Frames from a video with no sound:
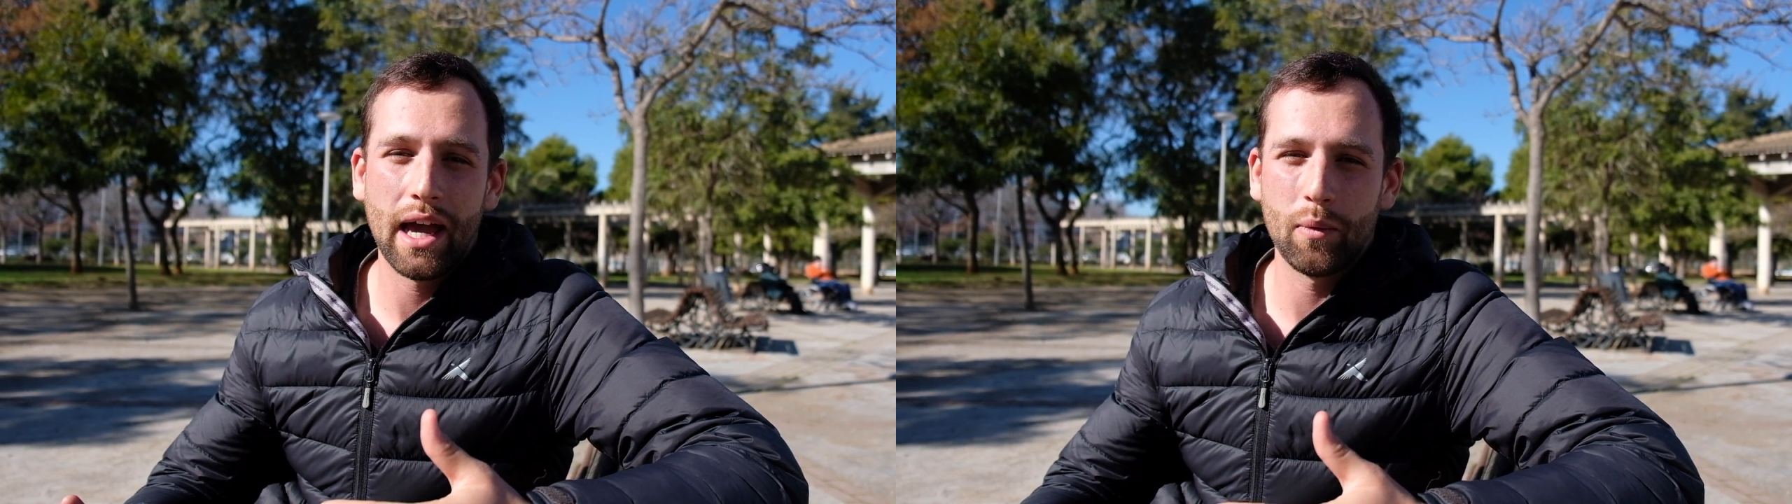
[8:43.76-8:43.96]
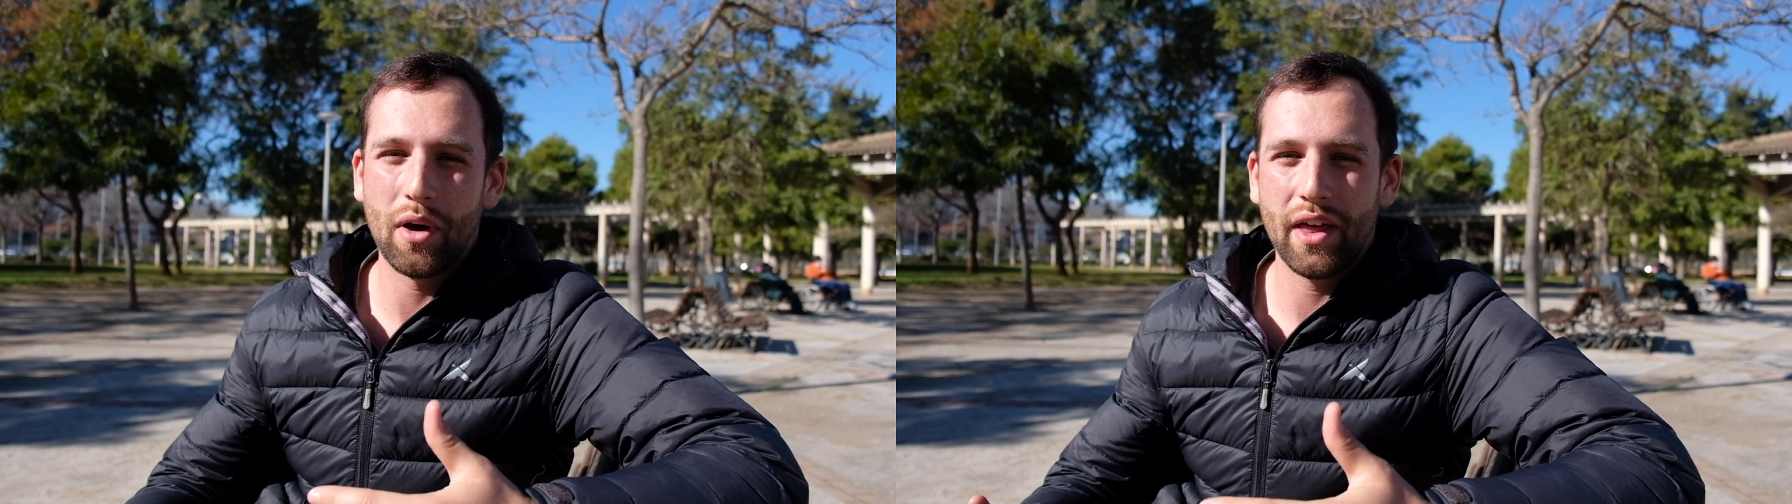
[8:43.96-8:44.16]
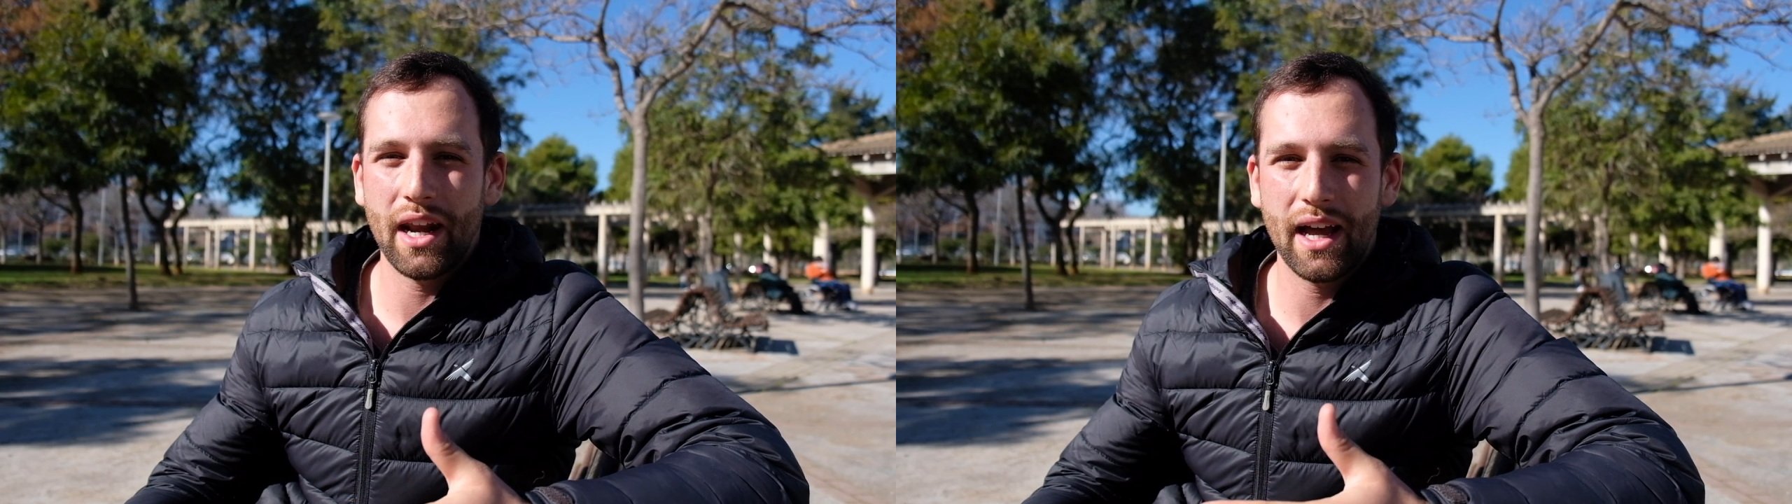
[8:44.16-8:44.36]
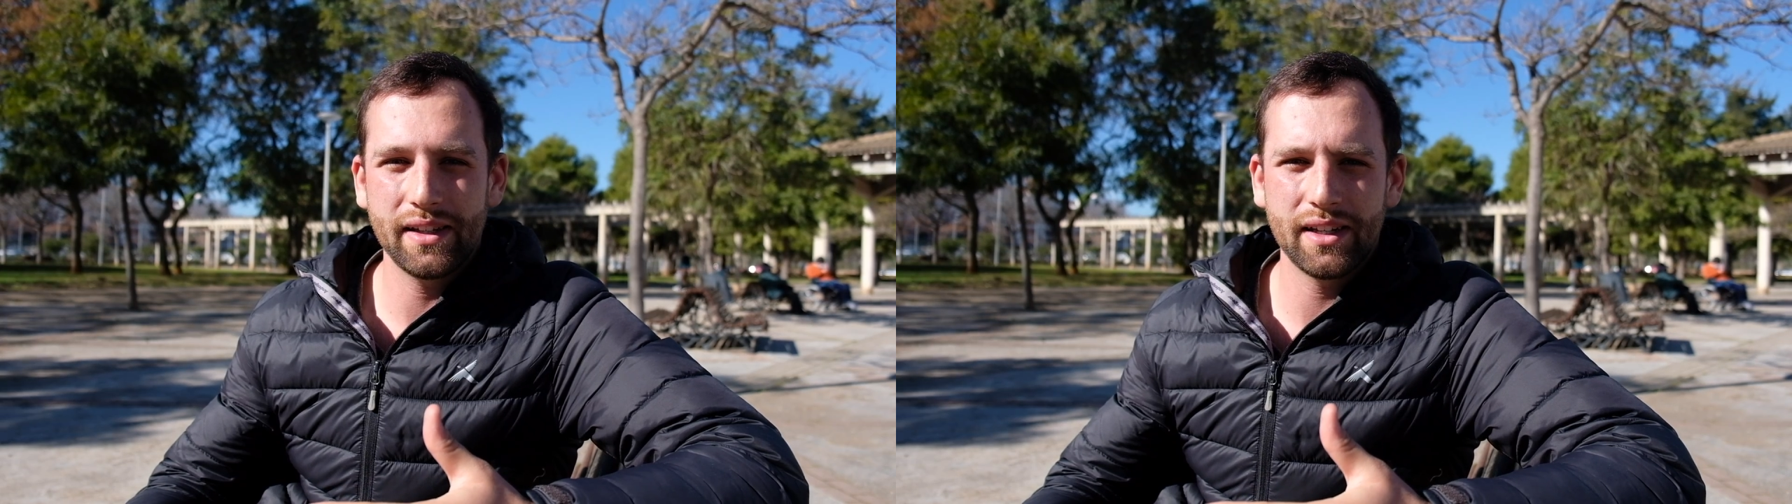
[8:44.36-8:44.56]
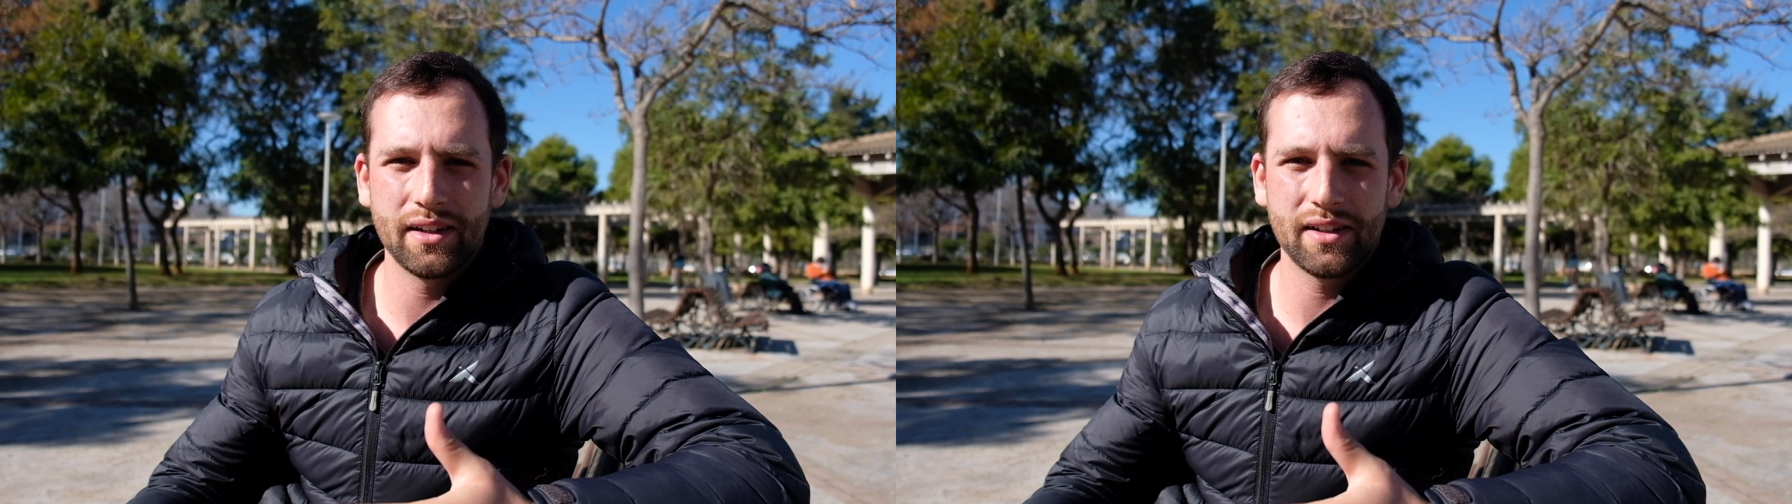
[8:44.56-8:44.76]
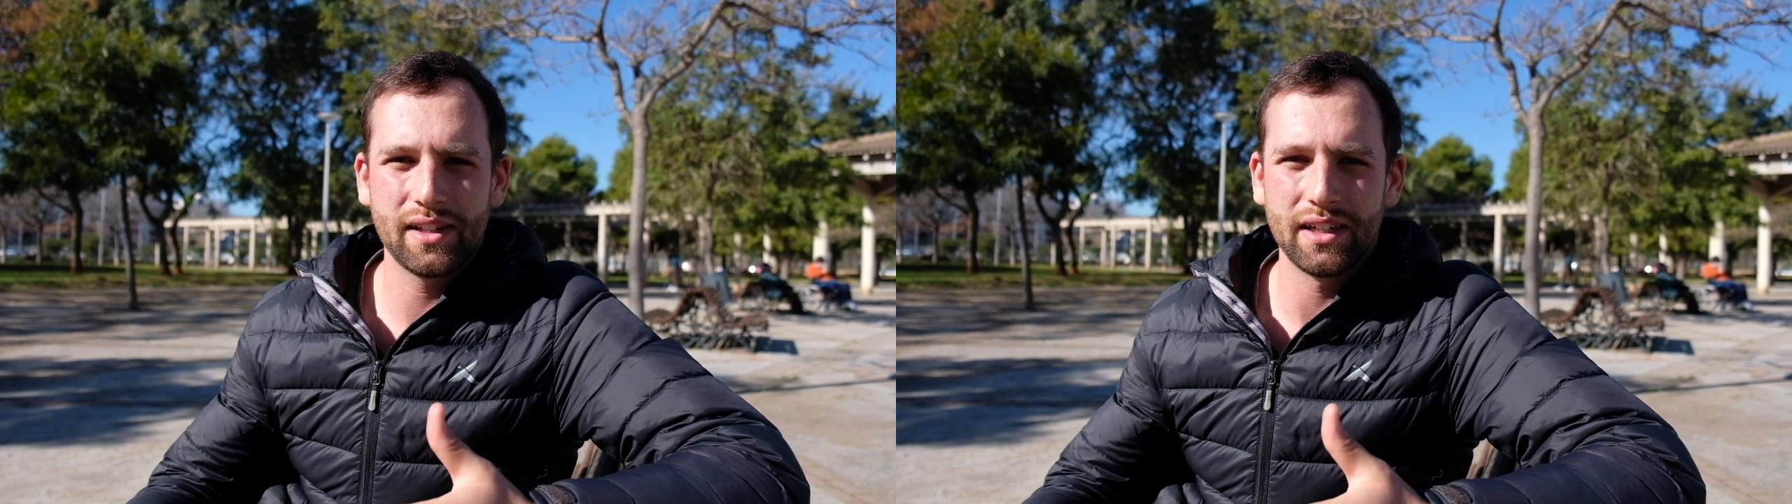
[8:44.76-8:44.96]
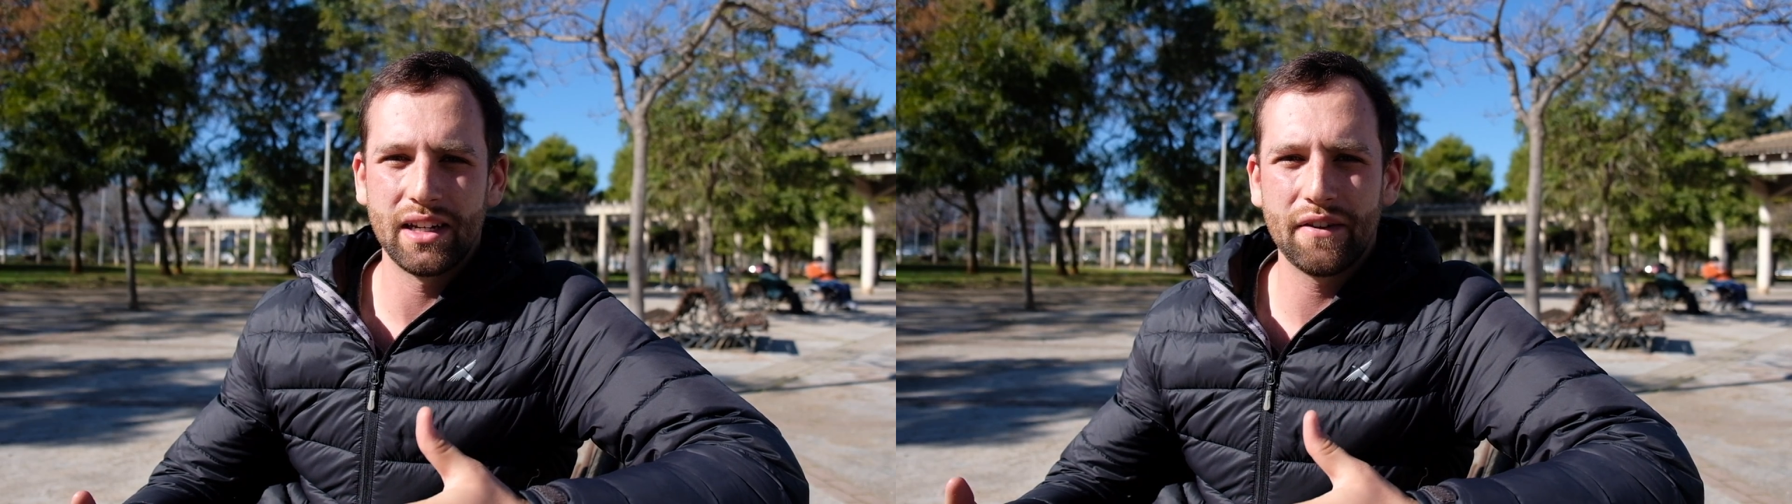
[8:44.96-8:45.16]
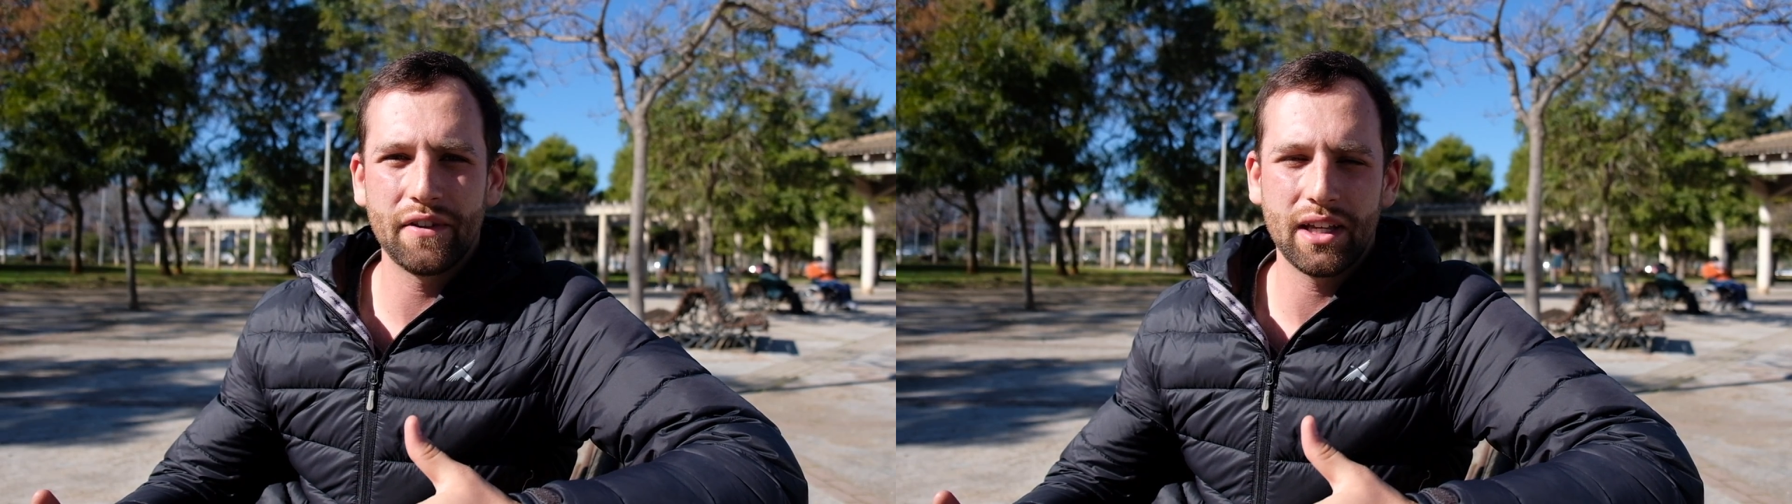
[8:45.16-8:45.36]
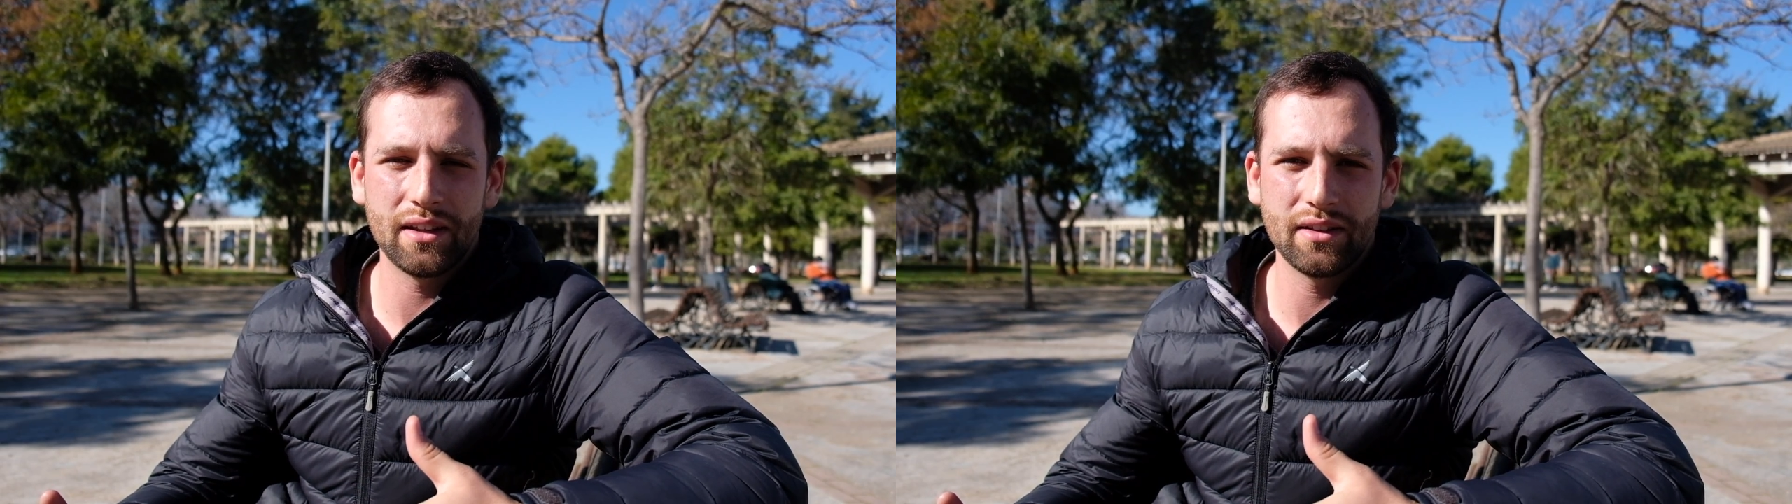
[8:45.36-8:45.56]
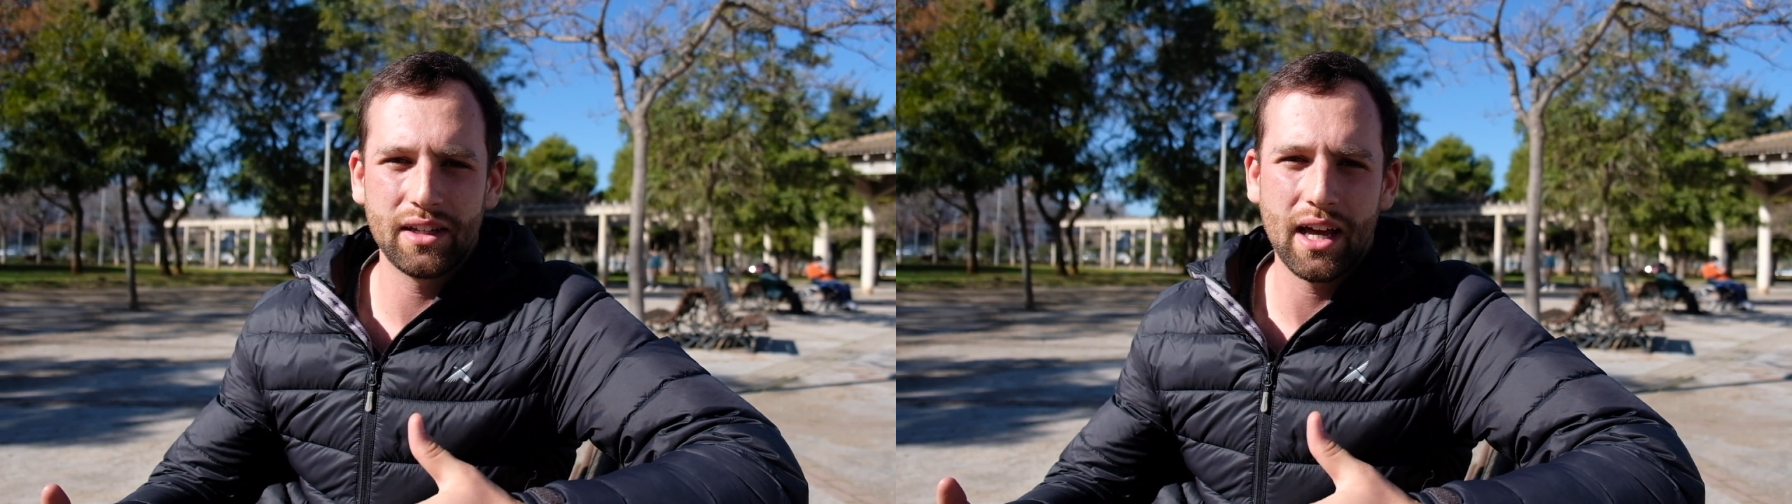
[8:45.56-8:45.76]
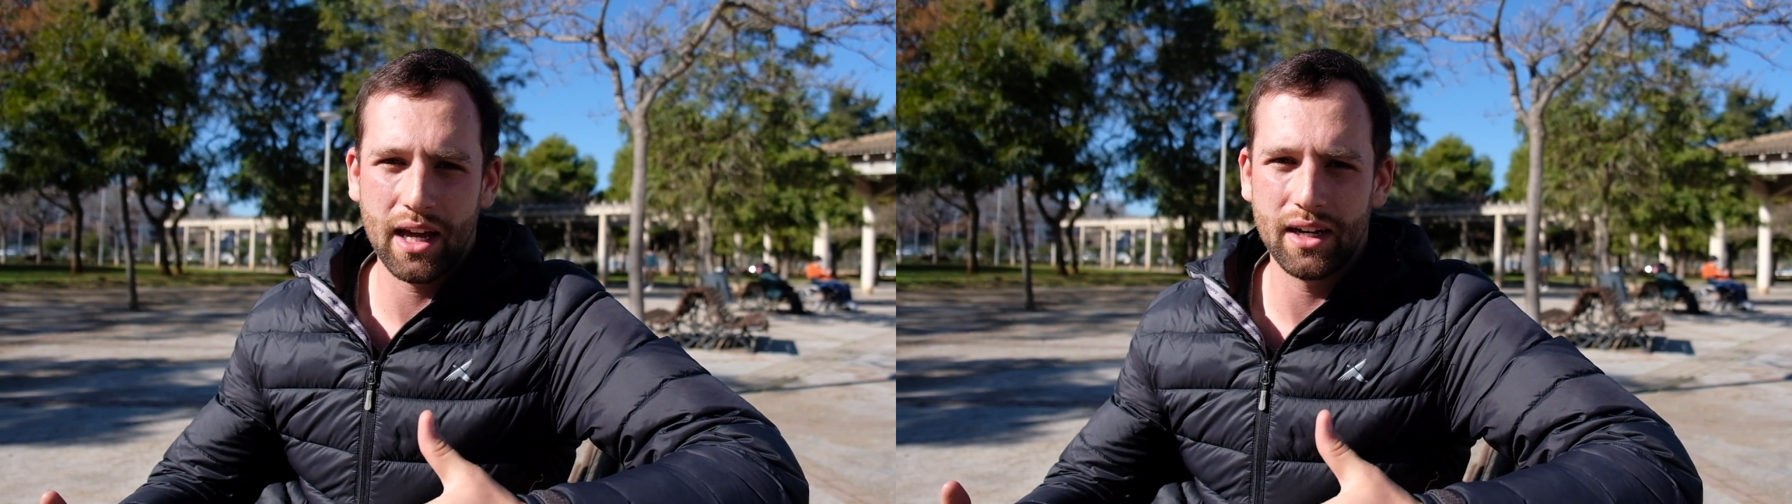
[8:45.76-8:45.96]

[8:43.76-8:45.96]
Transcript: And while that hasn't significantly had